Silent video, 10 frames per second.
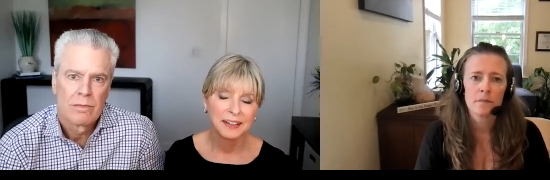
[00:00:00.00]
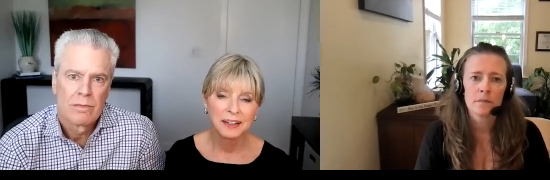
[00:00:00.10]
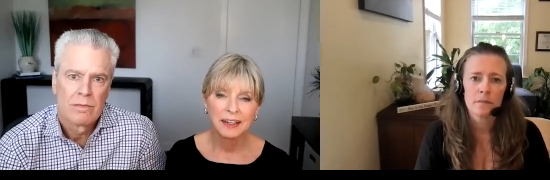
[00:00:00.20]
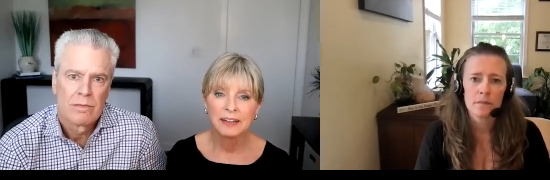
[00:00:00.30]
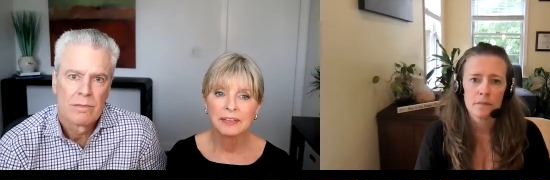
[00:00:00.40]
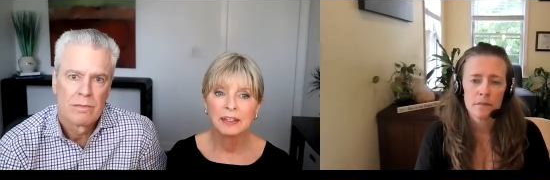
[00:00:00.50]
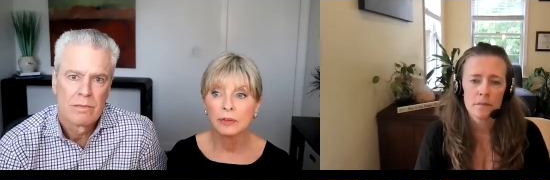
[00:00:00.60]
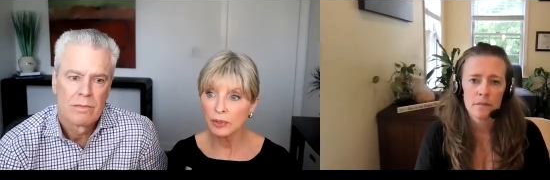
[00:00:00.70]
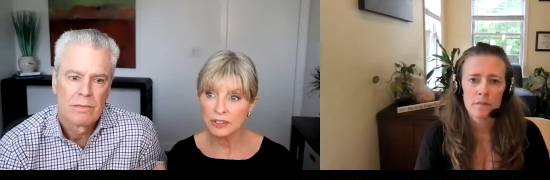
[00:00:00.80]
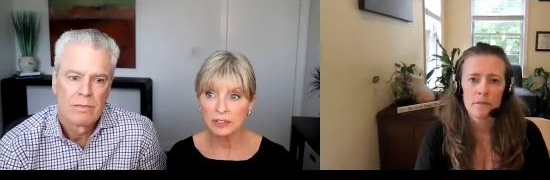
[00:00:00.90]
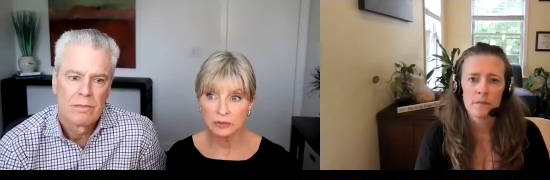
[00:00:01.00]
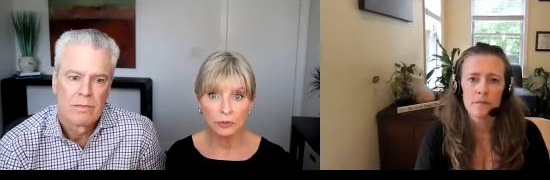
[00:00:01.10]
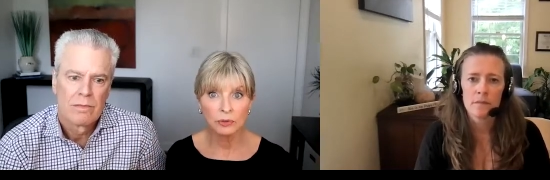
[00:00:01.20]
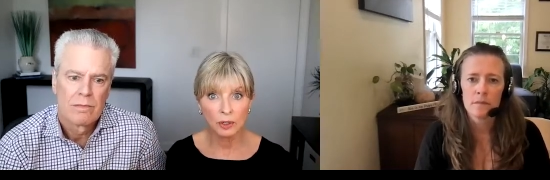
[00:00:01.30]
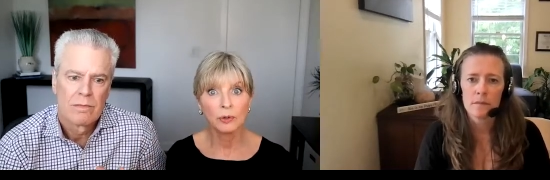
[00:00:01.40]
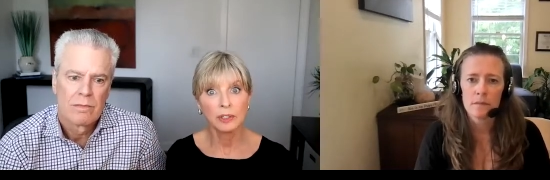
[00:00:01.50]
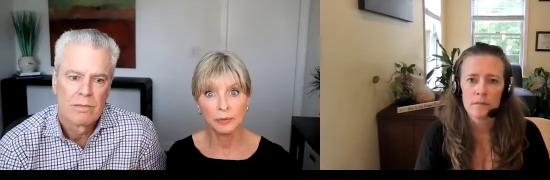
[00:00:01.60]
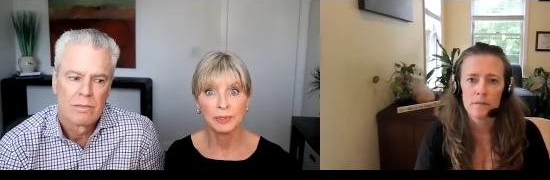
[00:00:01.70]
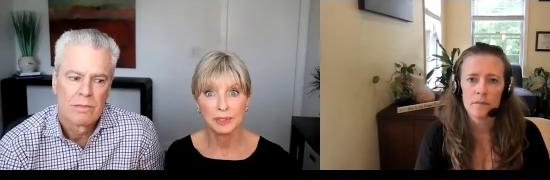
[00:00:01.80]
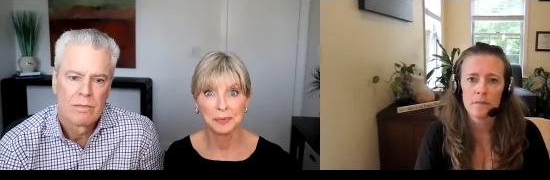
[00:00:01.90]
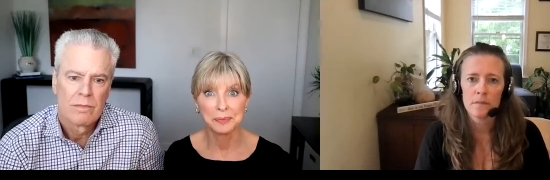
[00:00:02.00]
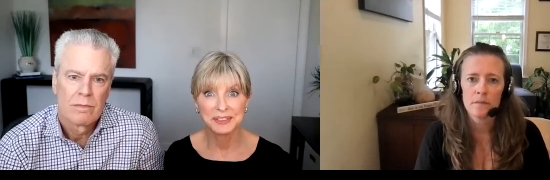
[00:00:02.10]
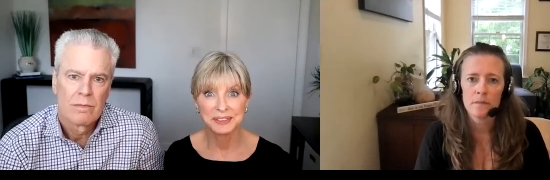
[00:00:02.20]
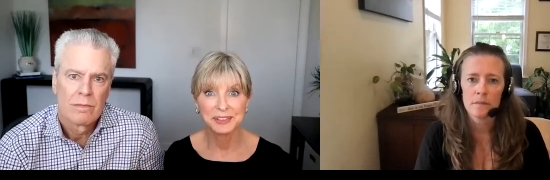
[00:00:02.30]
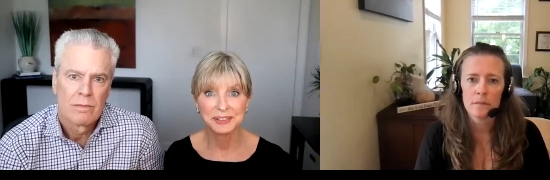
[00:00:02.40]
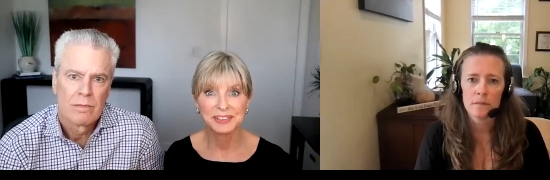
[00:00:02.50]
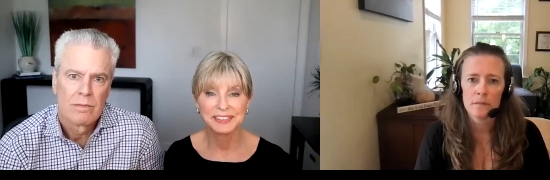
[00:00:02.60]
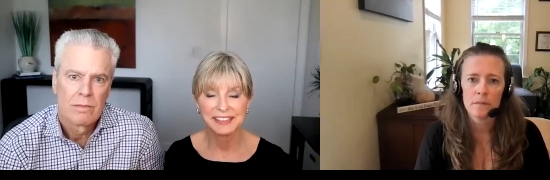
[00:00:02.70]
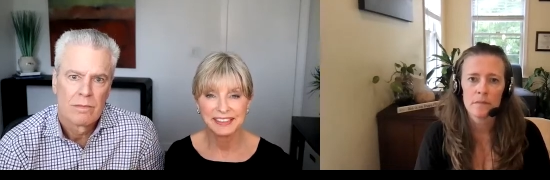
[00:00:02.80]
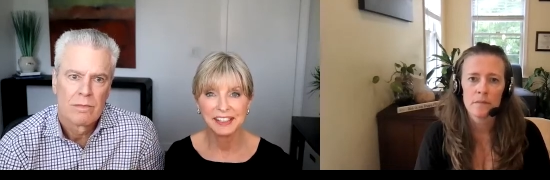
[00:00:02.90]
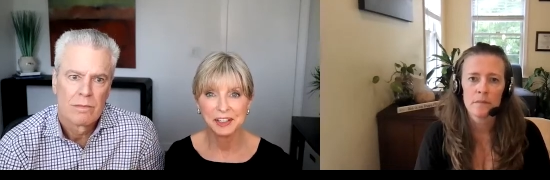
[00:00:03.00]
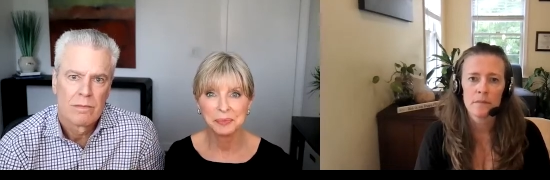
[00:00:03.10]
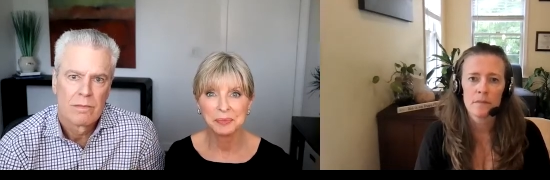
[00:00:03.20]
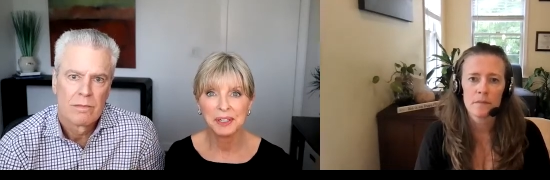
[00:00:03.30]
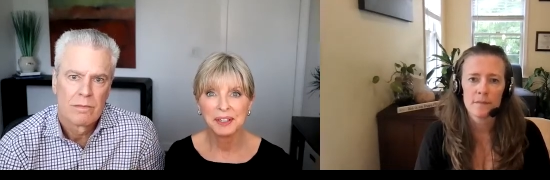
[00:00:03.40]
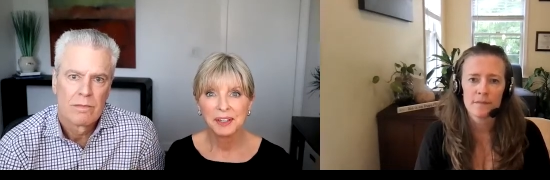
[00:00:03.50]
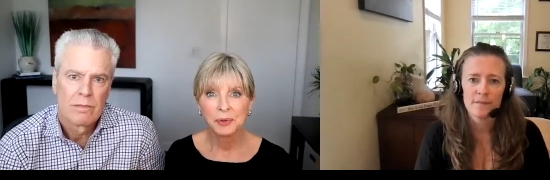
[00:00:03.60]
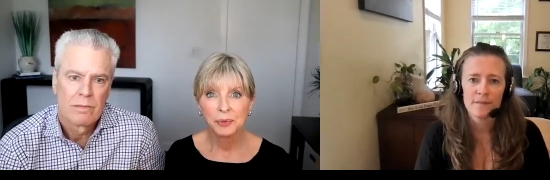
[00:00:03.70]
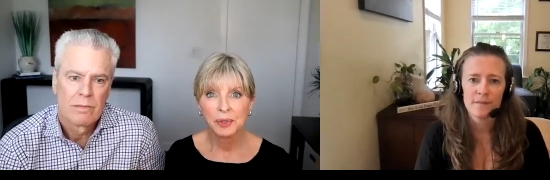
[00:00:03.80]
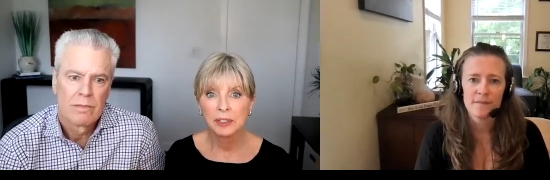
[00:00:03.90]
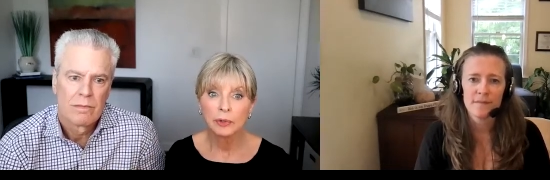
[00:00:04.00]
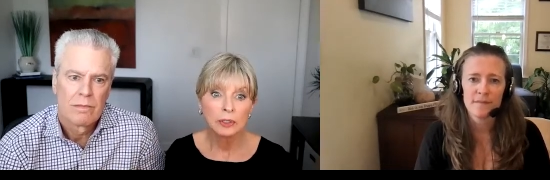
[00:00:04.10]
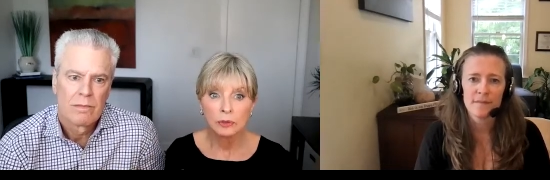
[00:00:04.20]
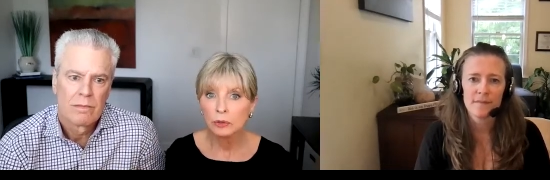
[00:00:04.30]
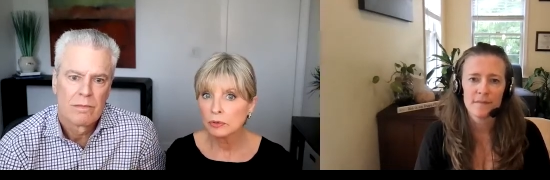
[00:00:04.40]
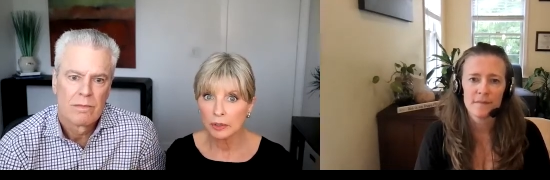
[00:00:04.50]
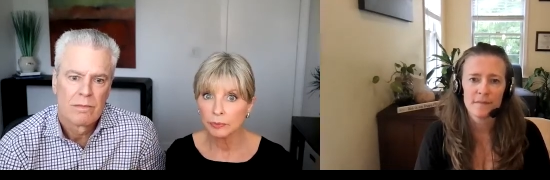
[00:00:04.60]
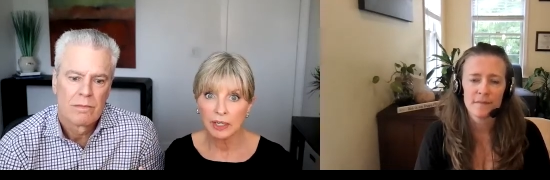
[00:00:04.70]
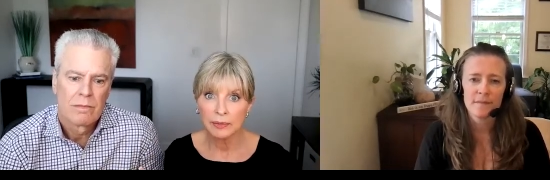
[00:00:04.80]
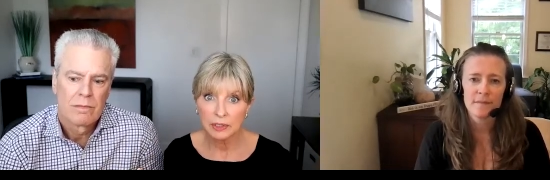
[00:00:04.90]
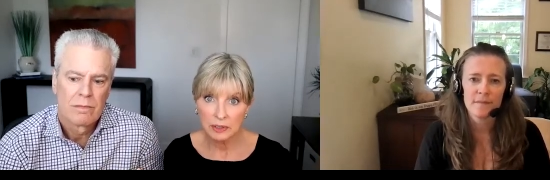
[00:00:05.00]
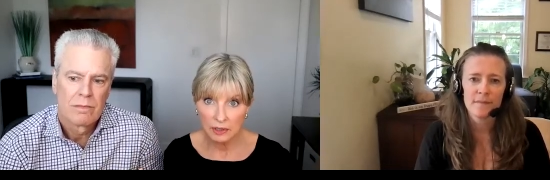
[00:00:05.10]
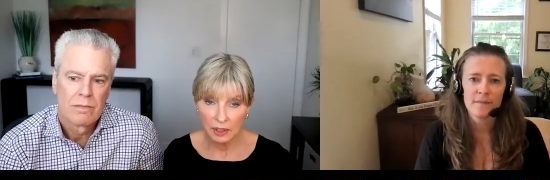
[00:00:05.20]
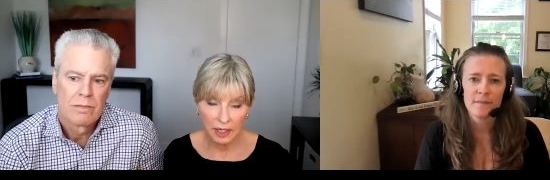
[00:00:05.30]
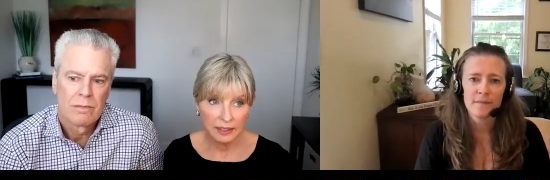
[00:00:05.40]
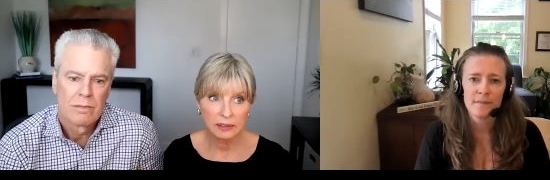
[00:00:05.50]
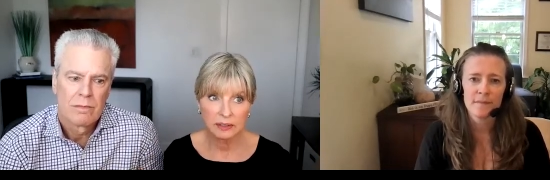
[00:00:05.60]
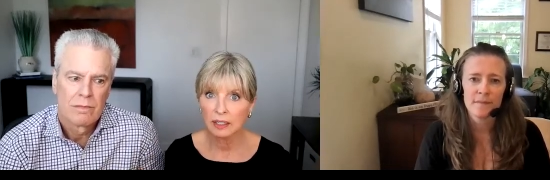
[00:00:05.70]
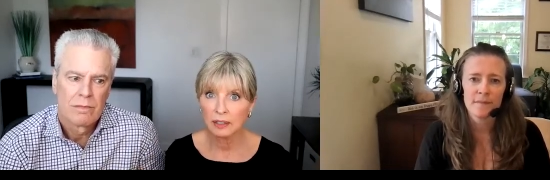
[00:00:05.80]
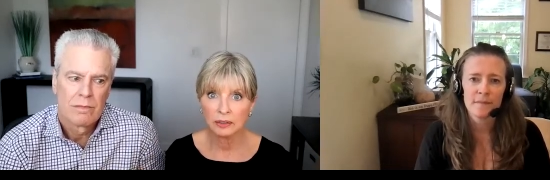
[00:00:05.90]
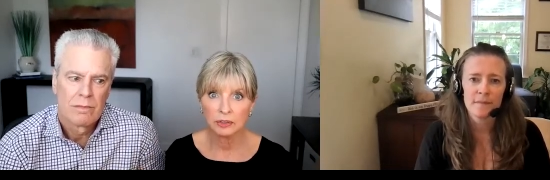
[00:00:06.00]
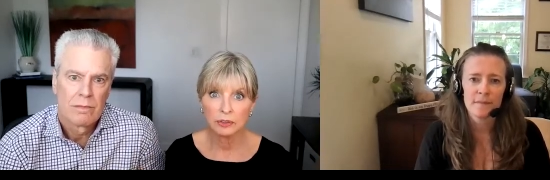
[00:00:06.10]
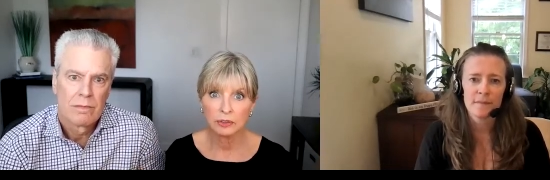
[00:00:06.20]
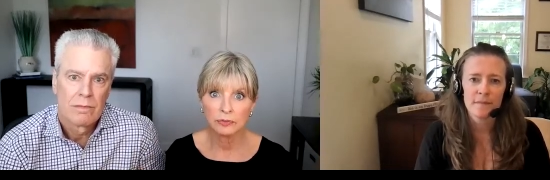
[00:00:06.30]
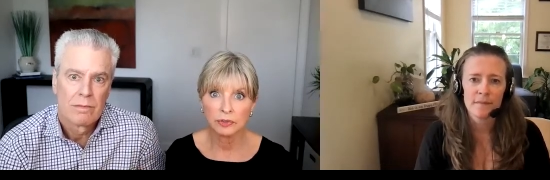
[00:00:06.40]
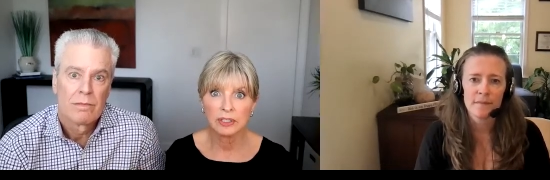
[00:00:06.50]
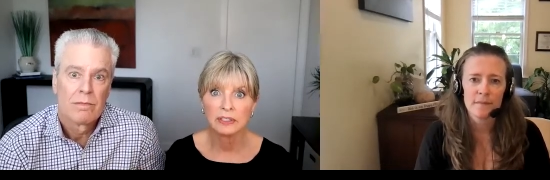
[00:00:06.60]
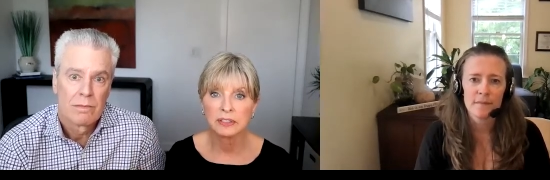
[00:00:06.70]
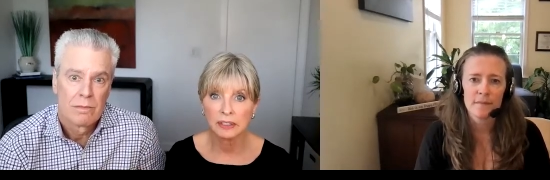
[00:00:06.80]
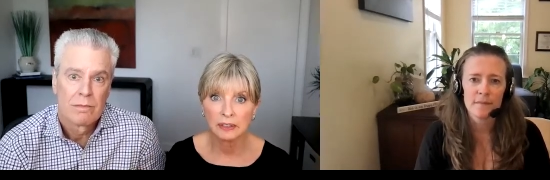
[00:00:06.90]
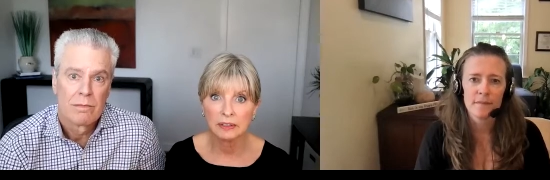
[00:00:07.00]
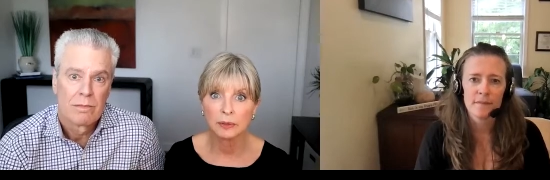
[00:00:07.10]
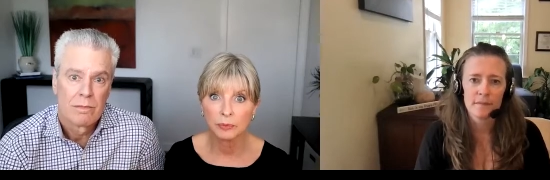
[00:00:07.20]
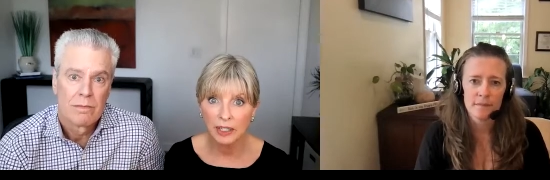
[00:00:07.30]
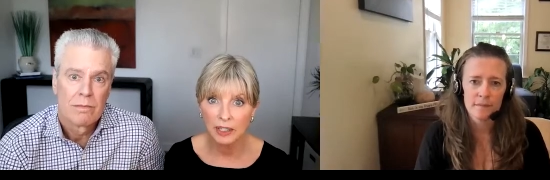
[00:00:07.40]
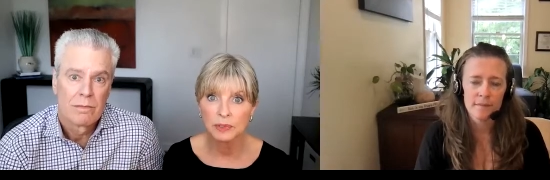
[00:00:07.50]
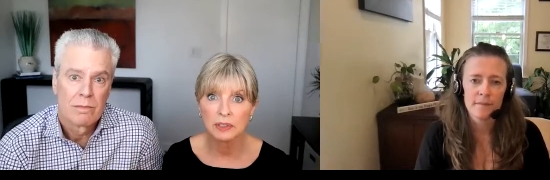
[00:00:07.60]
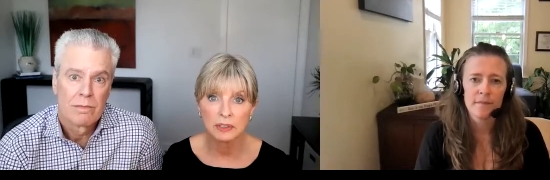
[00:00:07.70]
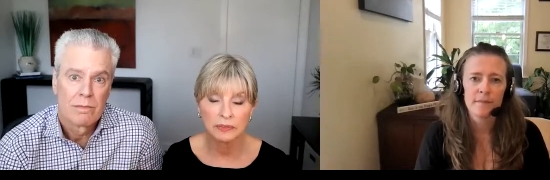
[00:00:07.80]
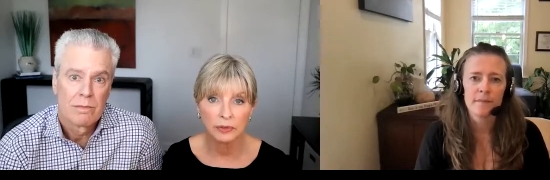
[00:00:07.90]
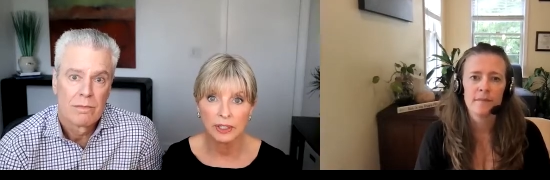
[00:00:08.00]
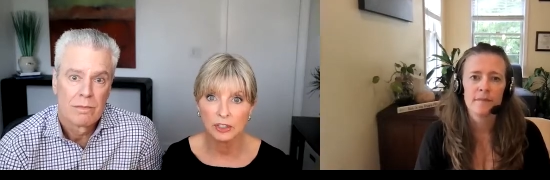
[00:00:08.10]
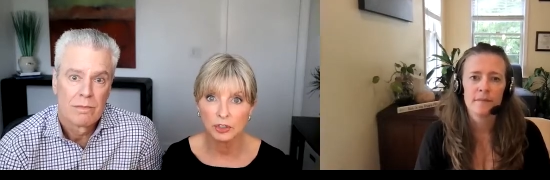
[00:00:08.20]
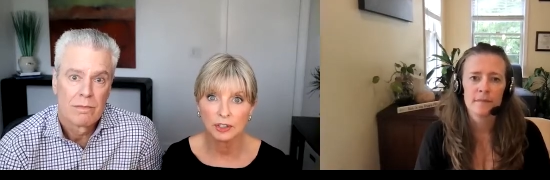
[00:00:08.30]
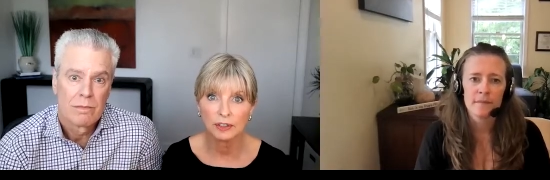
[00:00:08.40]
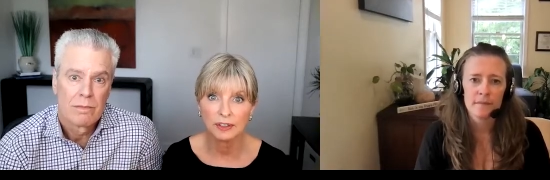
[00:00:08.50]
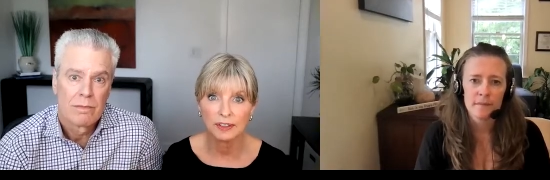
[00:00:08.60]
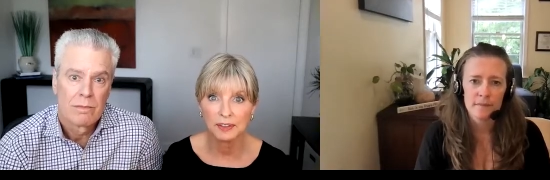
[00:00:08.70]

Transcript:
Speaker 1: And then the ones that don't know, it becomes clear to them what they want to do. Sometimes it's not college for these kids, sometimes it's a vocation.